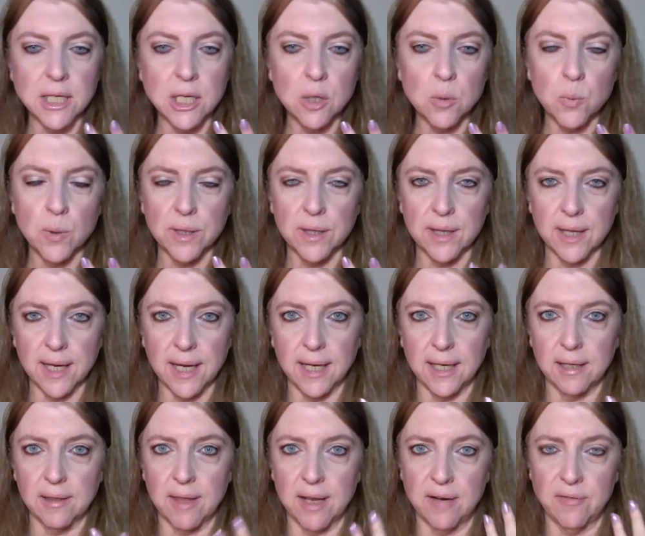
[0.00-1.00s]
you would
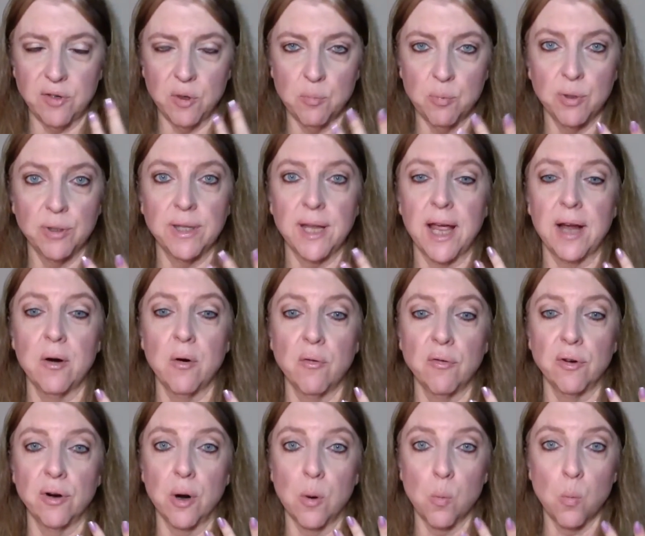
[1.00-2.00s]
think that if you put that
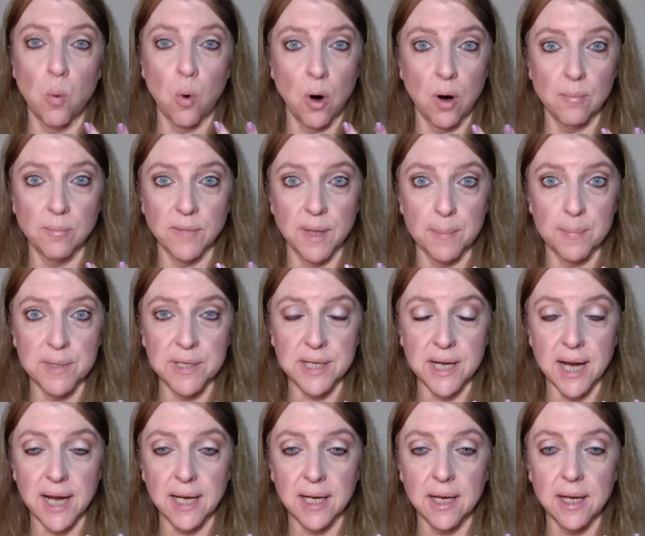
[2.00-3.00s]
over a warm
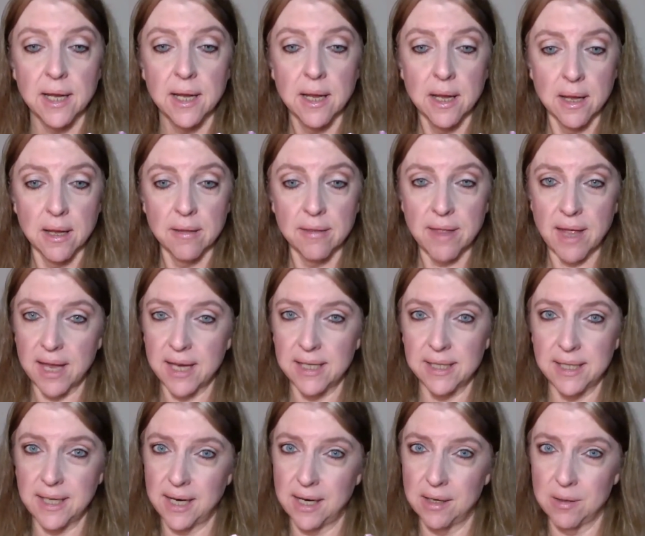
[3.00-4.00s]
lipstick that
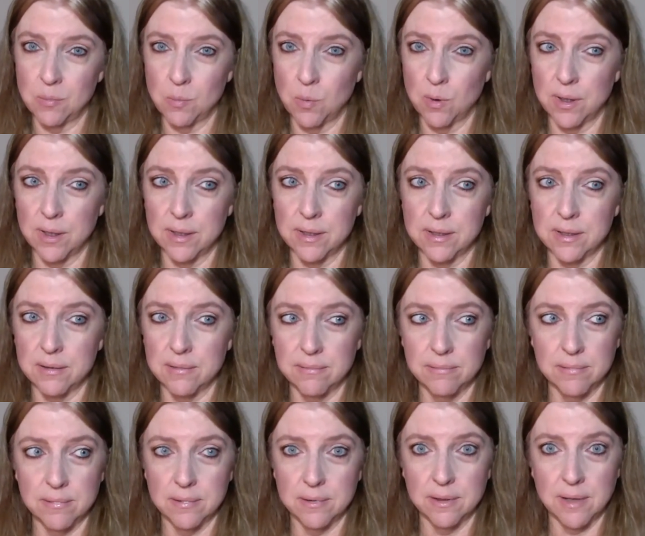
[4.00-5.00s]
it would
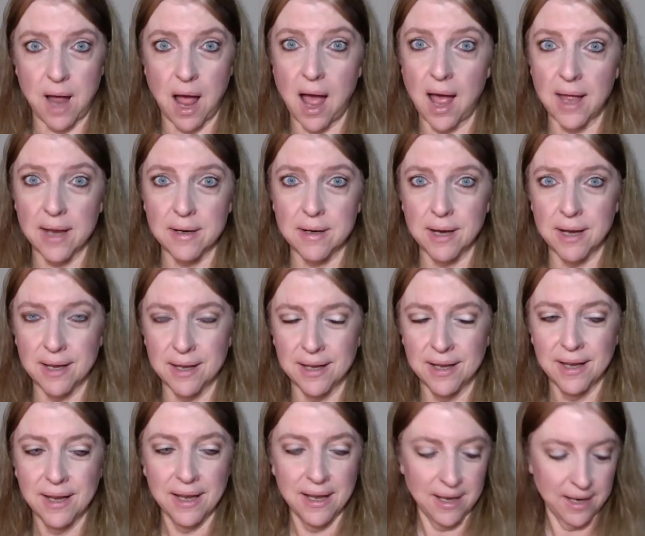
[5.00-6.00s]
not
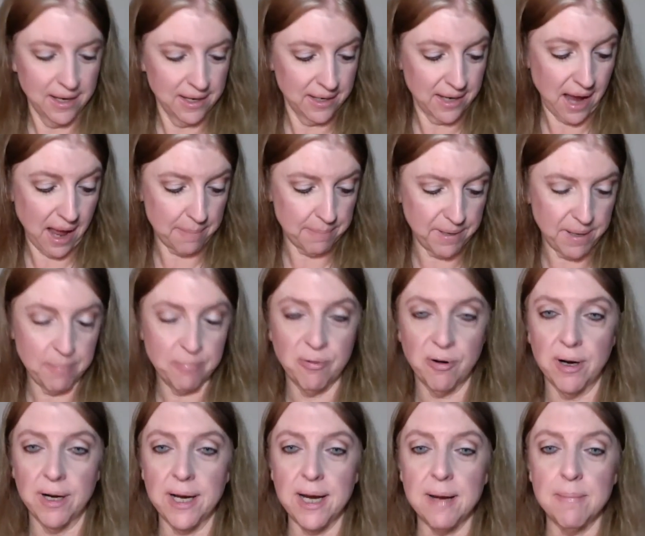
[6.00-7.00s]
be
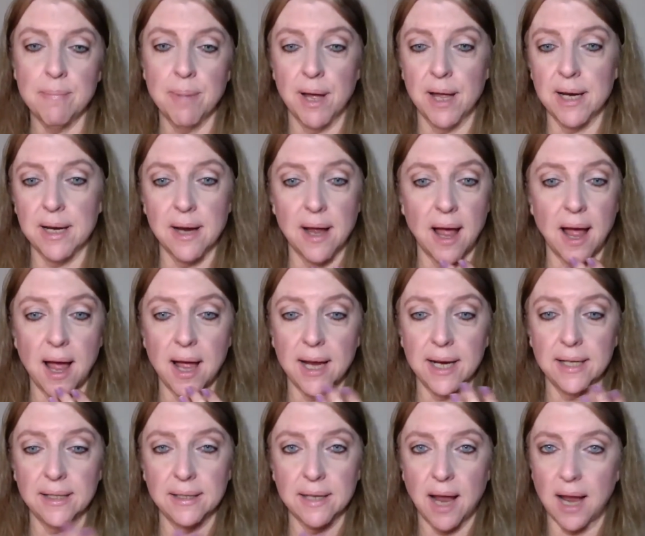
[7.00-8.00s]
pretty, but
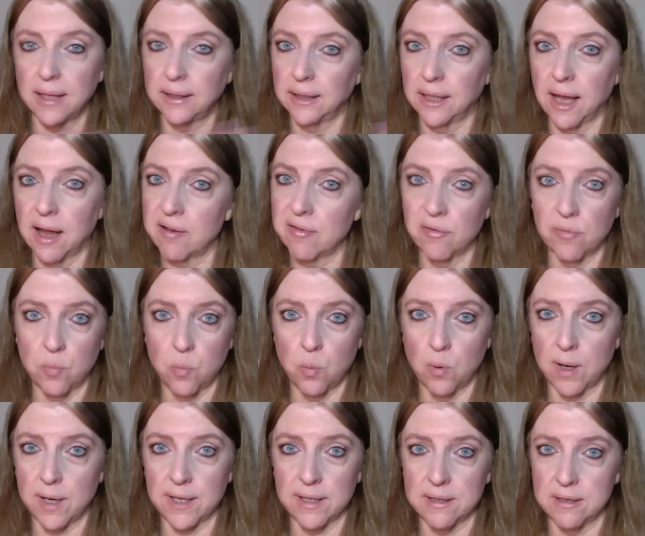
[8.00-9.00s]
I love
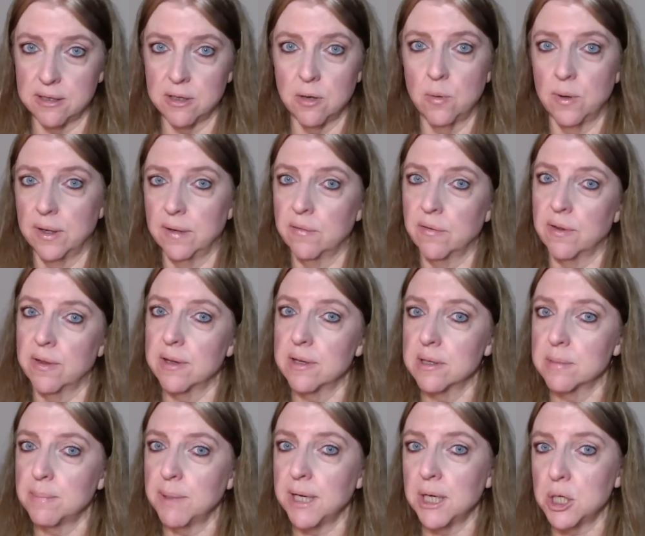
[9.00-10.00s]
what it's doing for
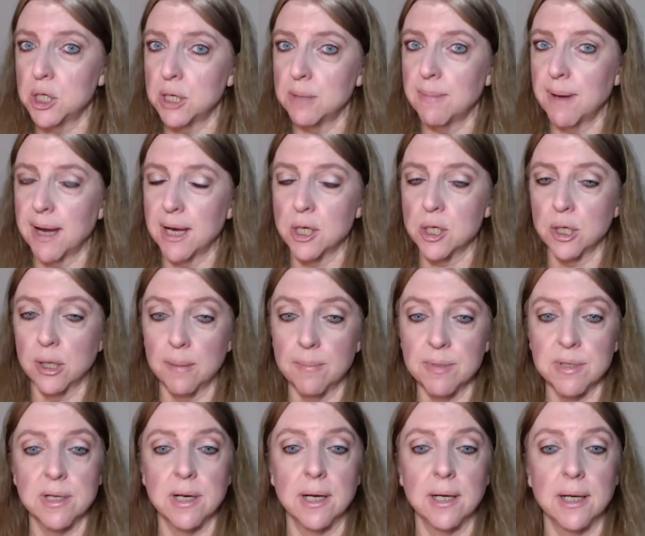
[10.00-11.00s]
this peachy beige
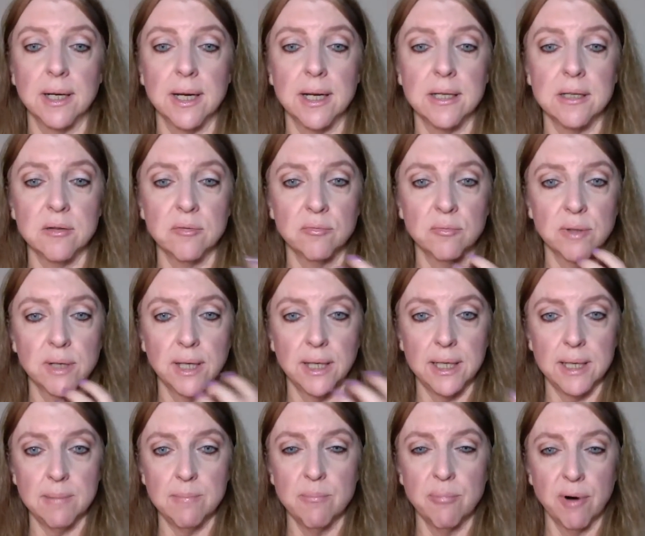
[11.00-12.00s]
lipstick. It's
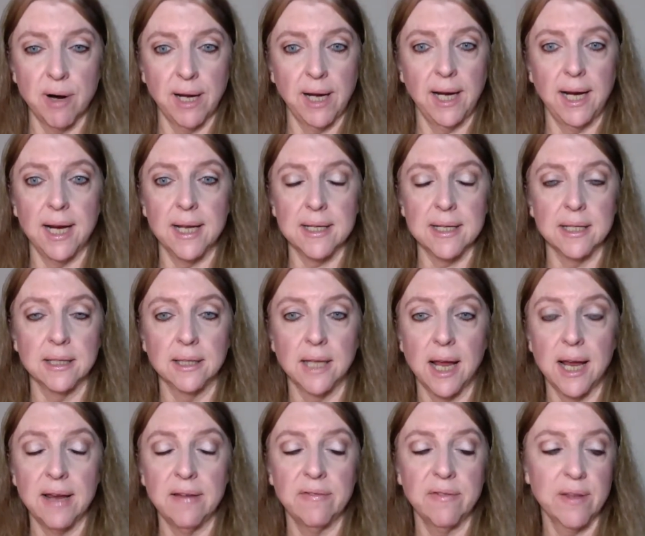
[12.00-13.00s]
really bringing it to
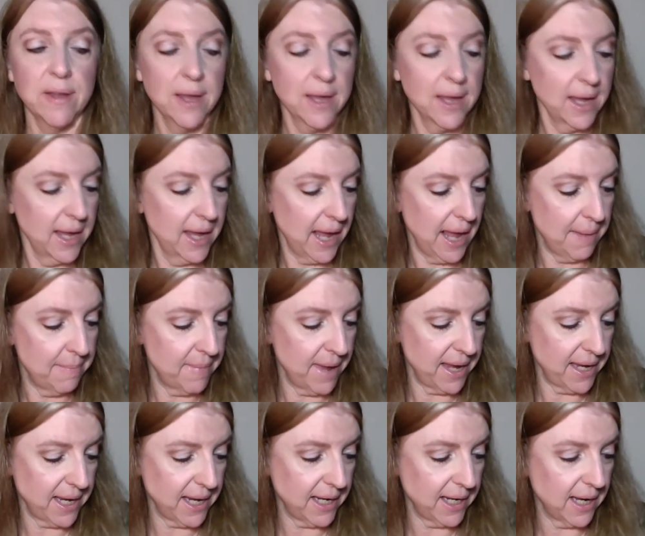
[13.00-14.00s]
life and
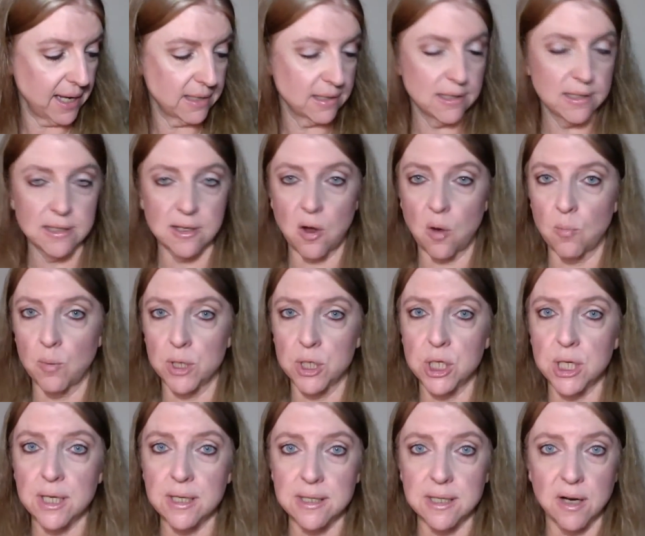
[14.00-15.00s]
making it so much
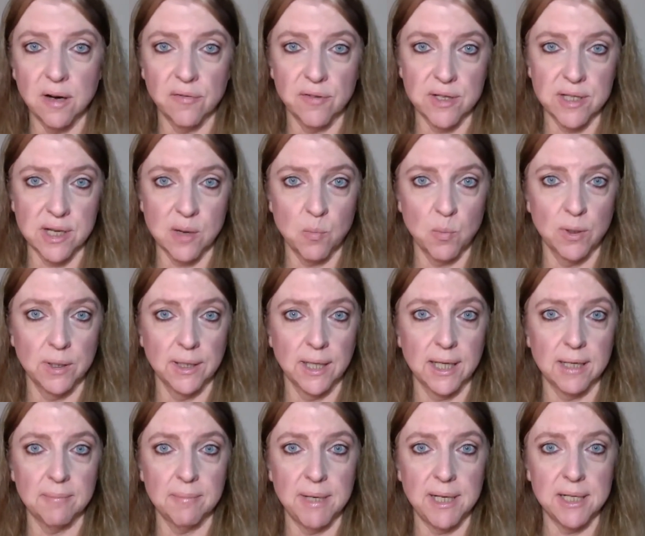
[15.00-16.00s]
easier for someone
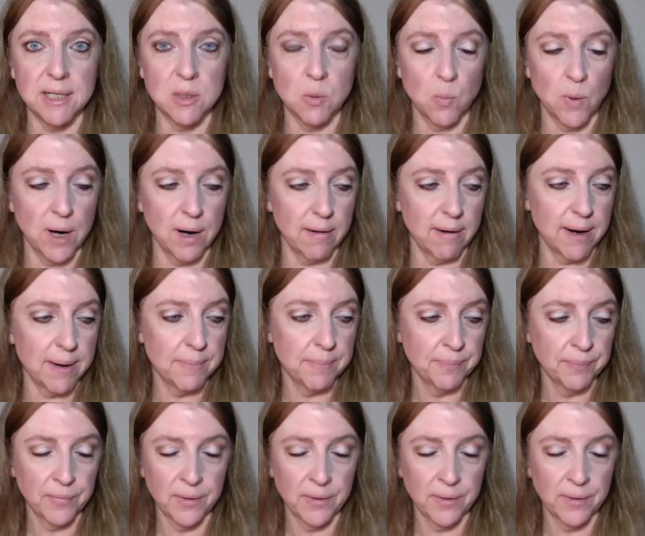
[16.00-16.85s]
like me to wear it.